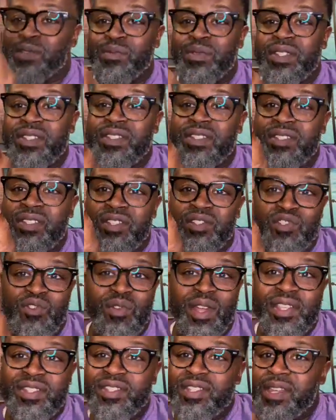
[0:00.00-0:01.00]
one. This is a
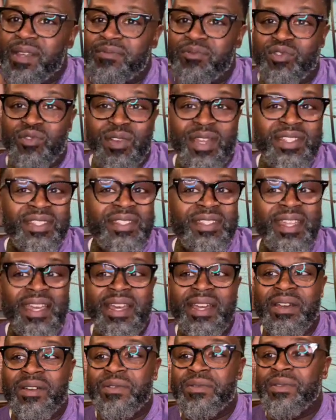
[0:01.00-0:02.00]
dress up, dress
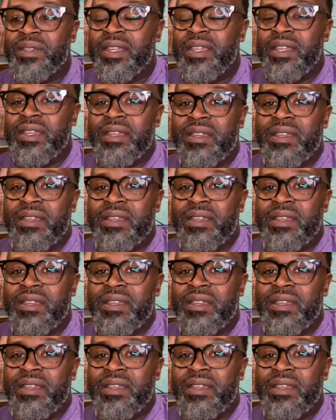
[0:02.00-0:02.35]
down.